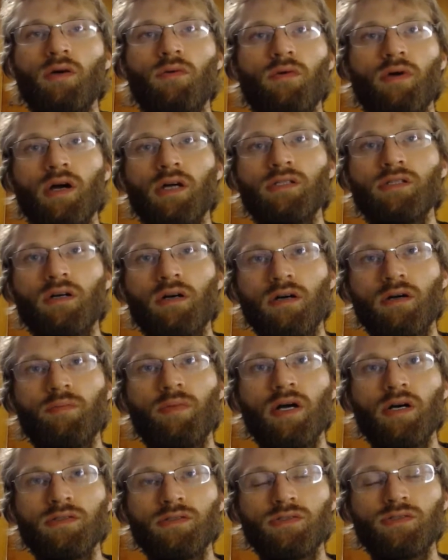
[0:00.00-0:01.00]
where I talk
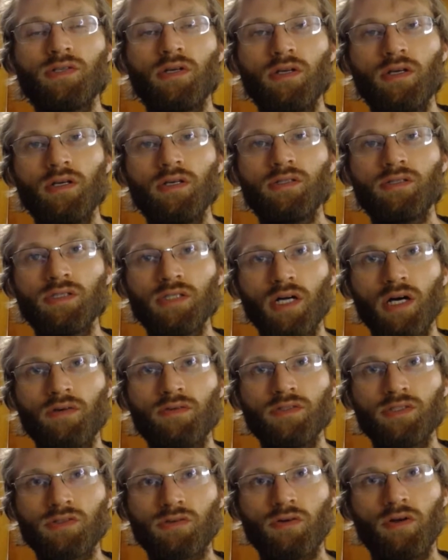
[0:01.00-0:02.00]
about studying
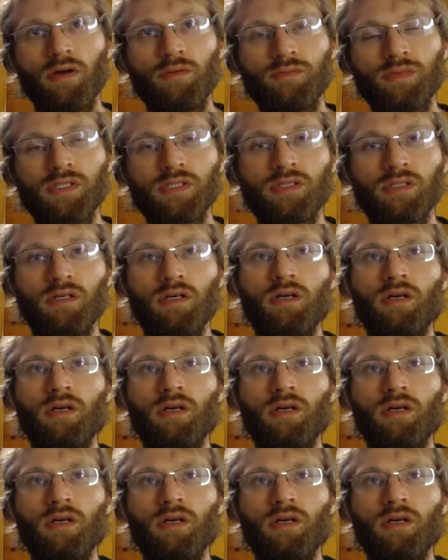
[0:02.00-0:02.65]
JavaScript.